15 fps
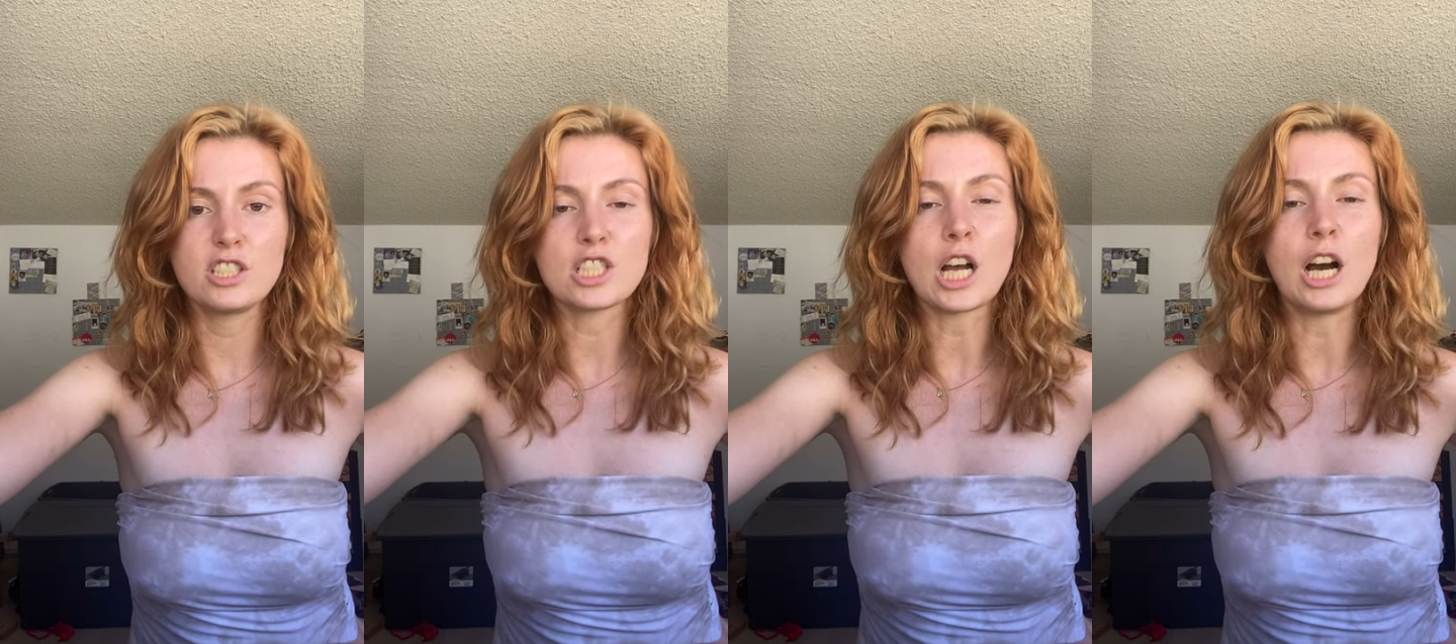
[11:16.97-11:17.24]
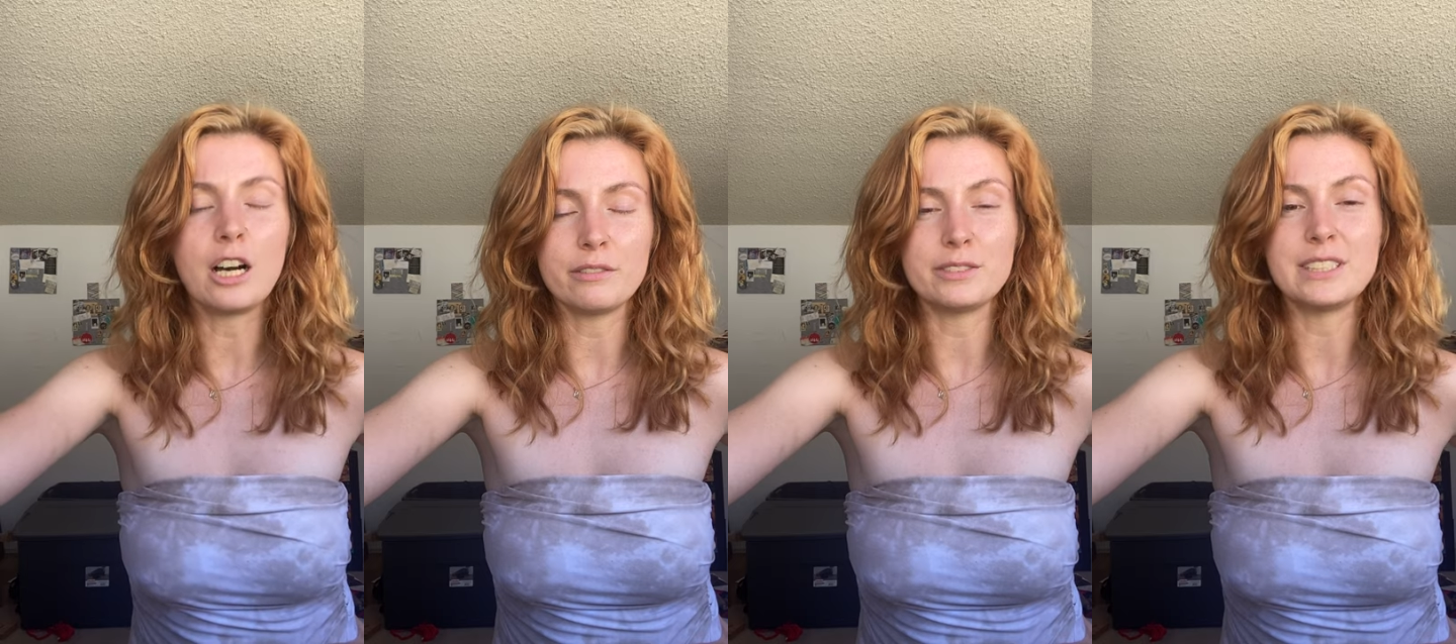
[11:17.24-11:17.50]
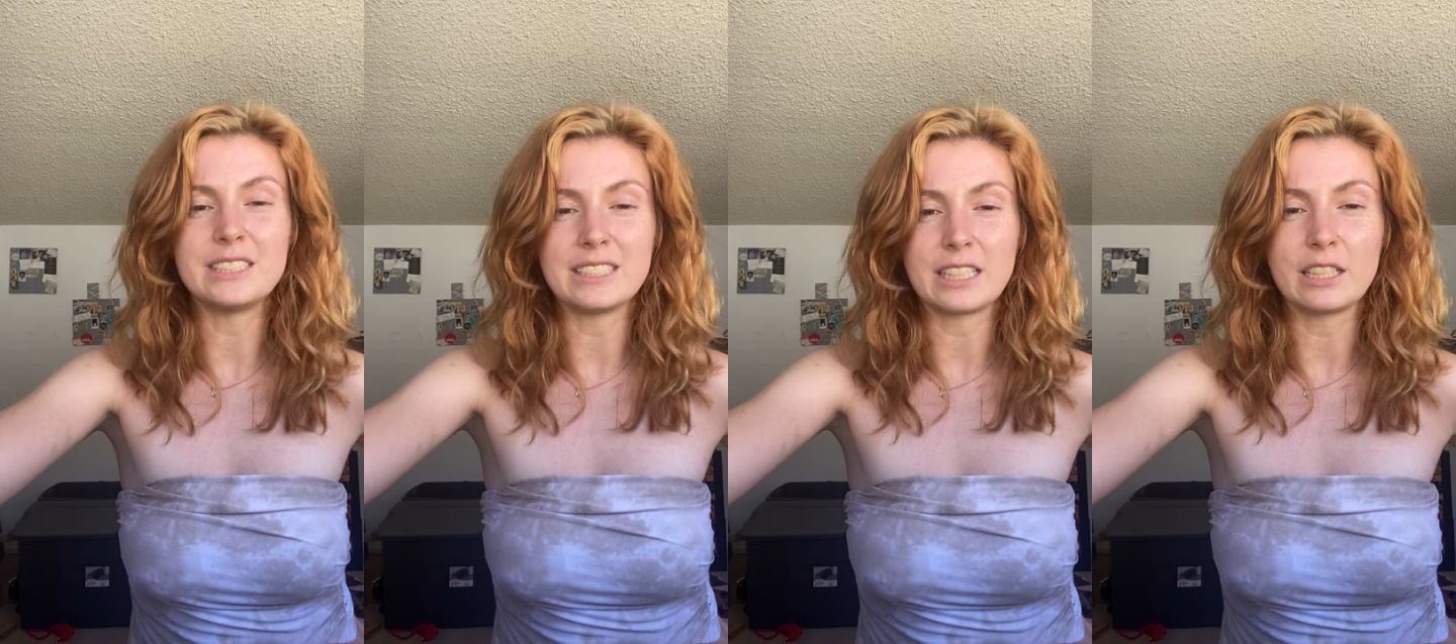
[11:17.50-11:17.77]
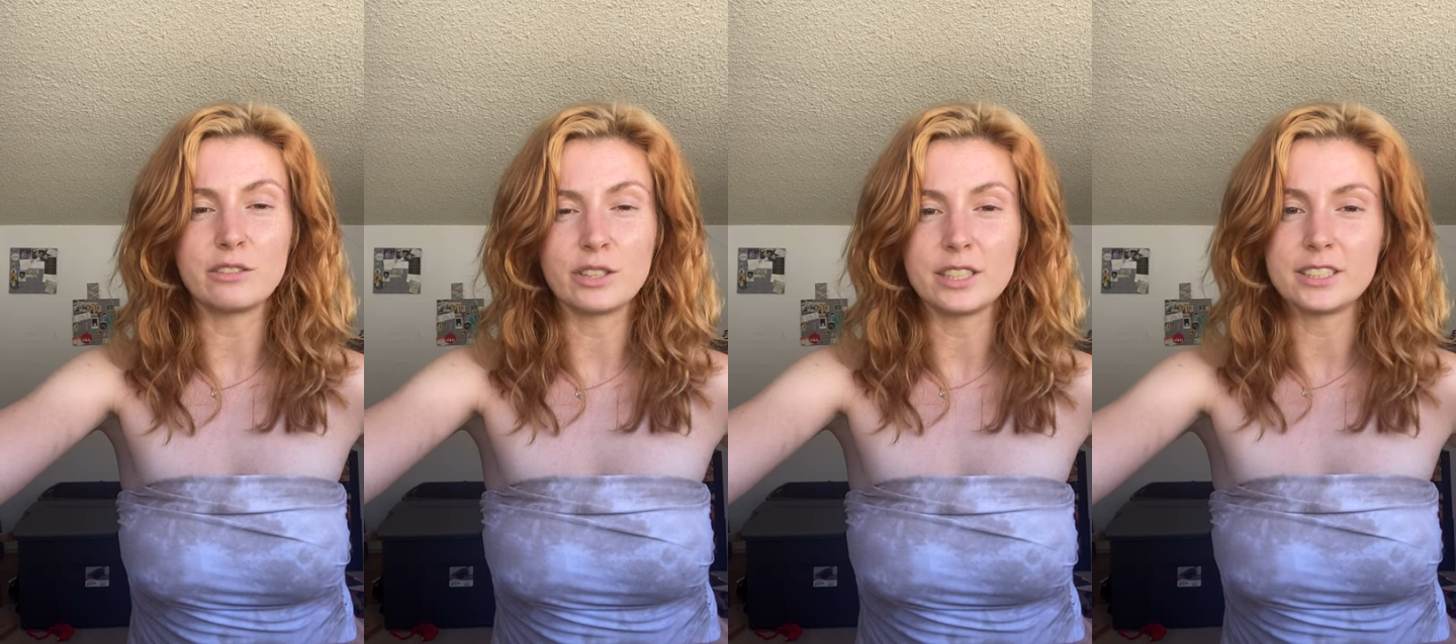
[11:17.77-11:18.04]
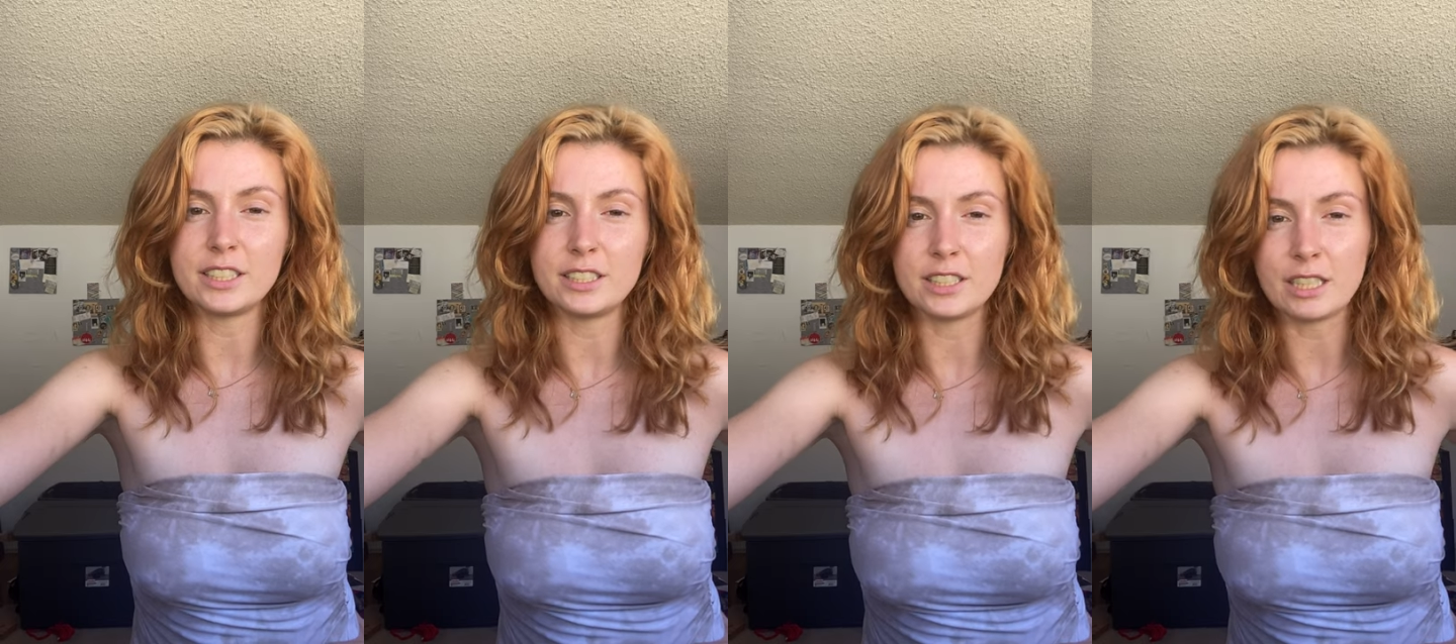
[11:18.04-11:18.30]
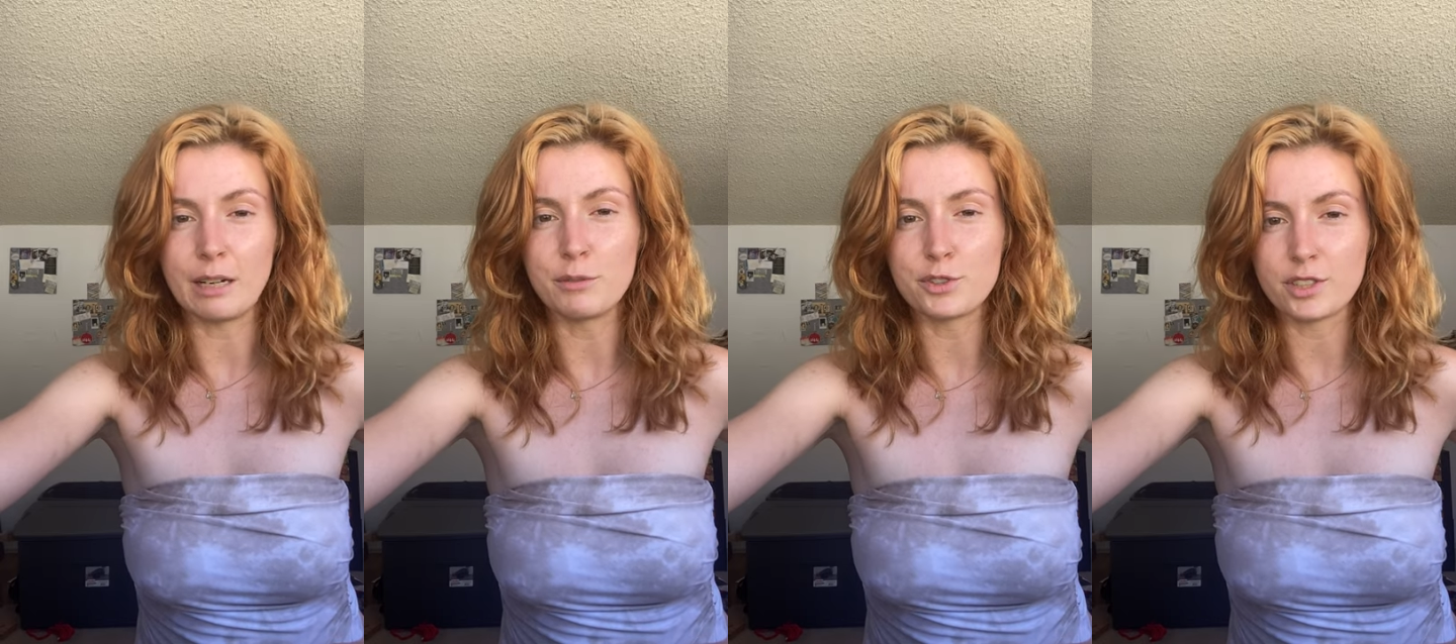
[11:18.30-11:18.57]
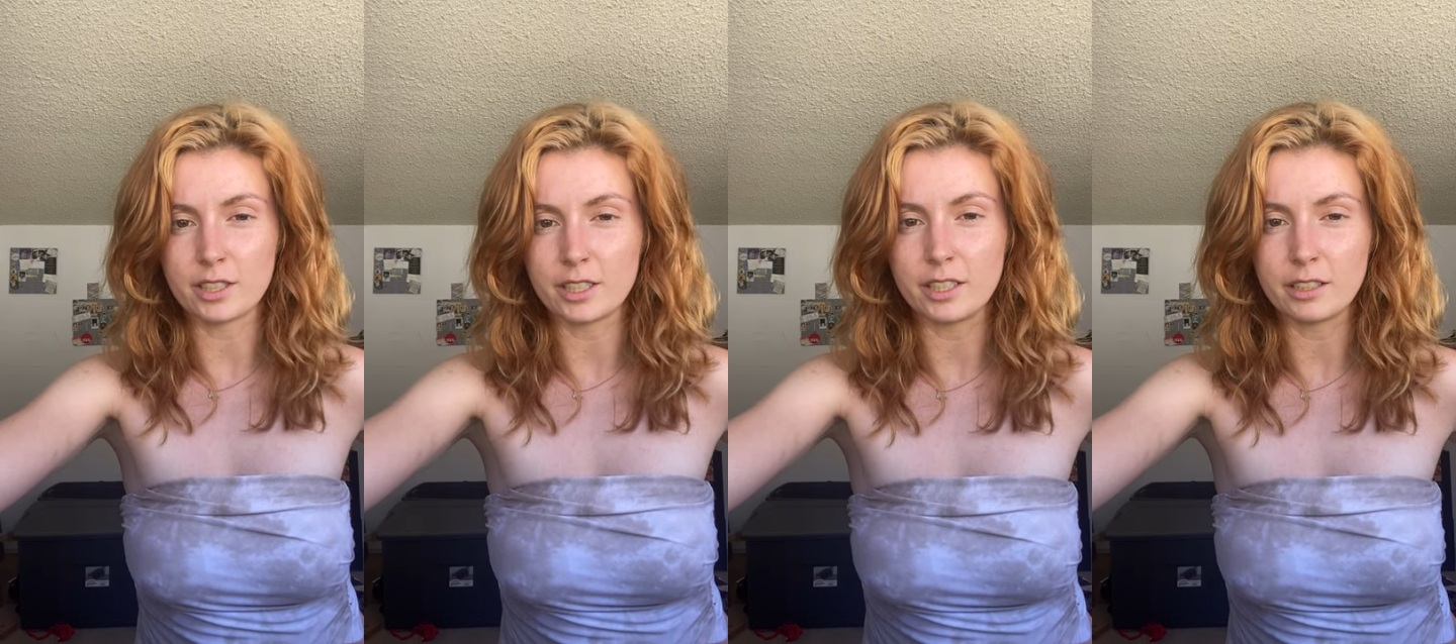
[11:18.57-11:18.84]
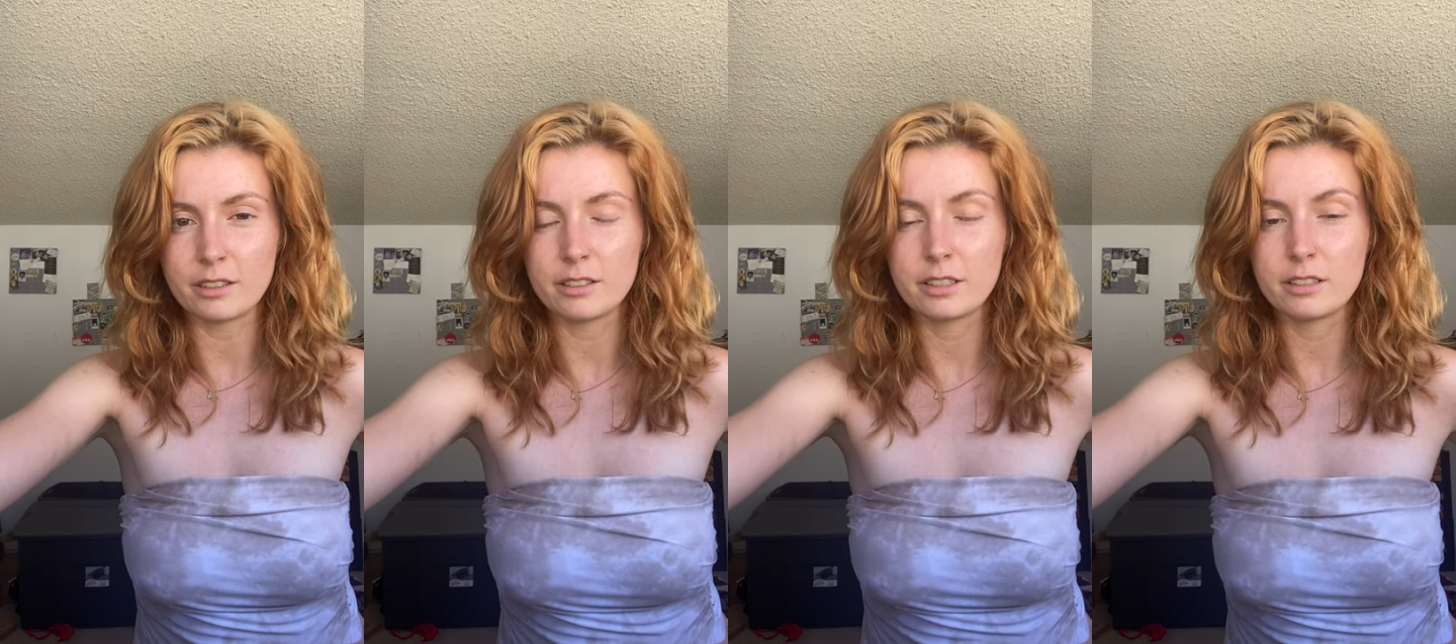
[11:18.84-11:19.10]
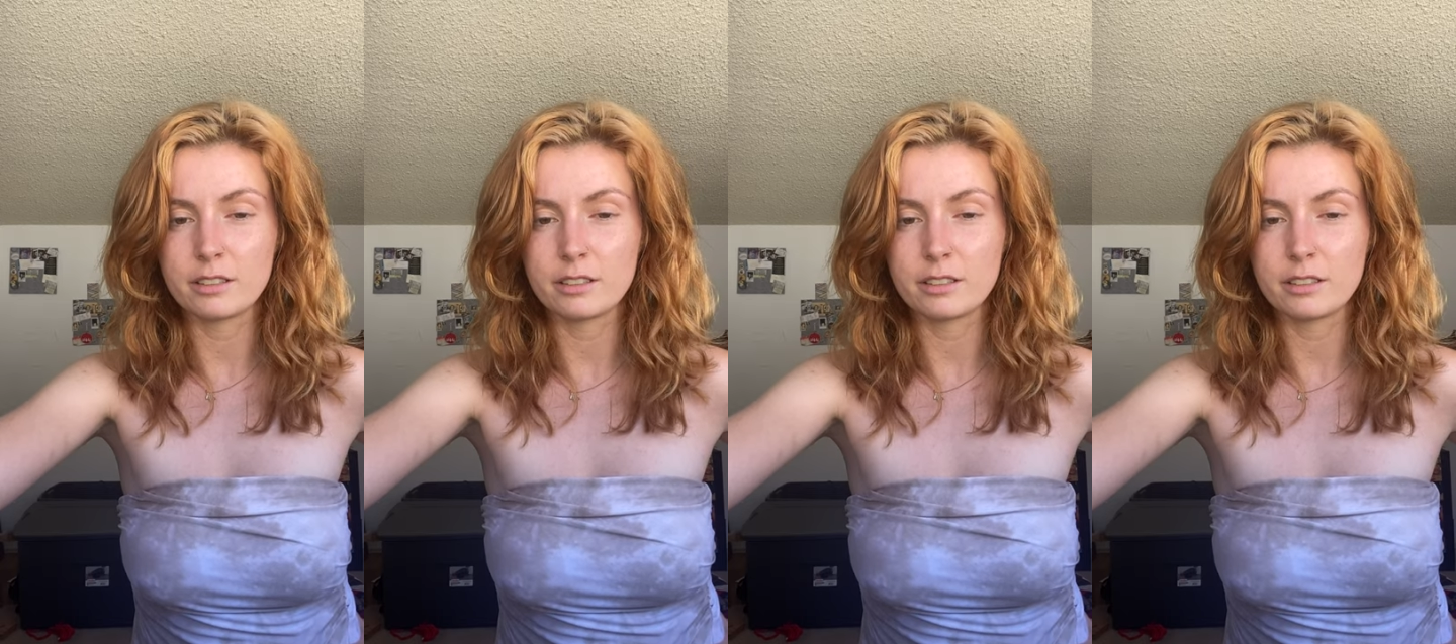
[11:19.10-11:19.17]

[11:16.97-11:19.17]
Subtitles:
confident that I wanted to stop drinking